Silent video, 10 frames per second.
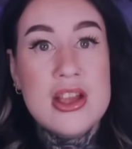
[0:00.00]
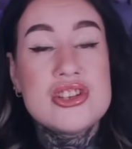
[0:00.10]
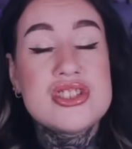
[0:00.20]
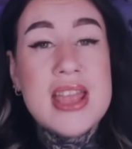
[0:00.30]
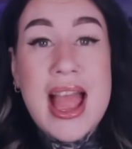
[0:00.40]

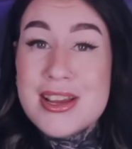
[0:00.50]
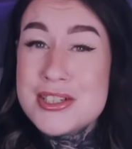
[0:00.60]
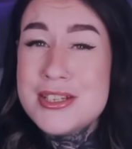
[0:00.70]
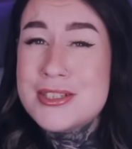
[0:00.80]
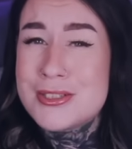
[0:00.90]
she
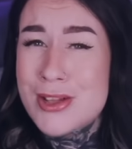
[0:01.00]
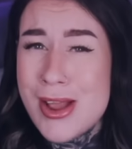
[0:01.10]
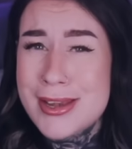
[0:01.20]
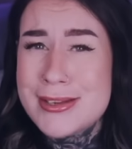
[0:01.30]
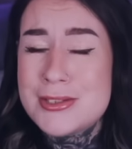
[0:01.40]
actually
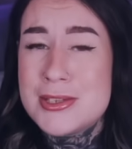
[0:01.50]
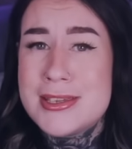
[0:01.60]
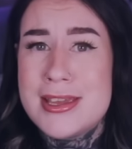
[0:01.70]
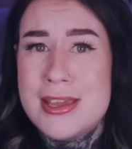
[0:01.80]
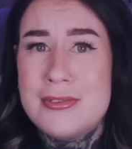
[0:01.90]
decided to
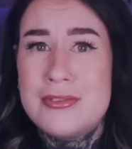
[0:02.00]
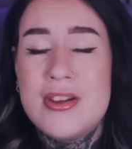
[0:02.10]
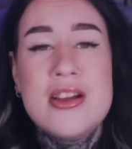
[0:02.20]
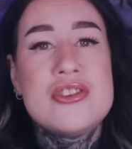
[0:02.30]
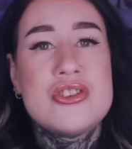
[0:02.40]
give
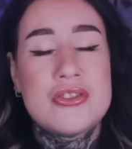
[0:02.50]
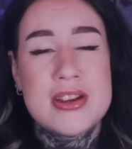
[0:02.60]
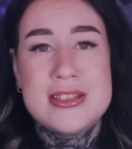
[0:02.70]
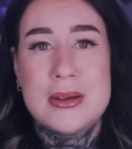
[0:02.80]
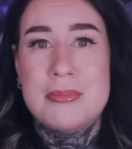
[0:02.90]

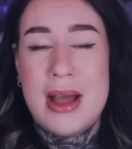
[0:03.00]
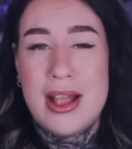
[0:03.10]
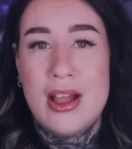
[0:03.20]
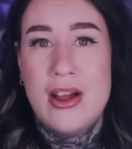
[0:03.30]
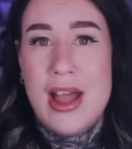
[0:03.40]
Teresa
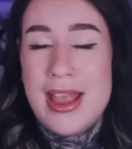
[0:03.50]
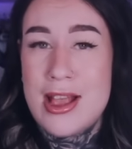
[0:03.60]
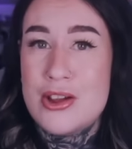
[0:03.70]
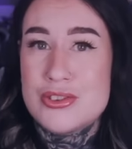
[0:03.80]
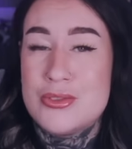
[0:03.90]
back her eight
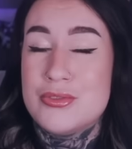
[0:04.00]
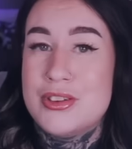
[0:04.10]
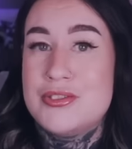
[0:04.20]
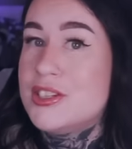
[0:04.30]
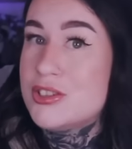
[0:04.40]
hundred
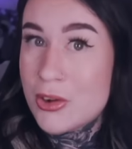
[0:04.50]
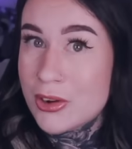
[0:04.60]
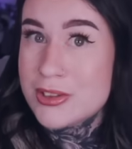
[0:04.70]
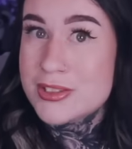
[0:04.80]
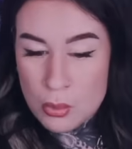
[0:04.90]
fifty
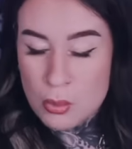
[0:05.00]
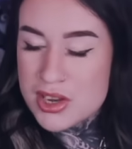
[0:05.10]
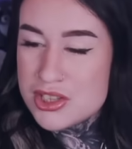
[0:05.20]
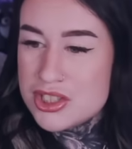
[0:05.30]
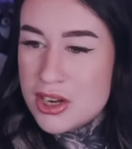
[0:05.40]
dollars,
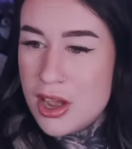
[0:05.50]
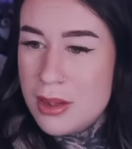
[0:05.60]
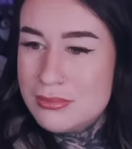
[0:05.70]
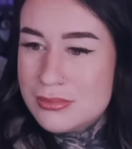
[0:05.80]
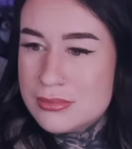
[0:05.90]
which
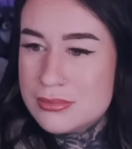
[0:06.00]
um,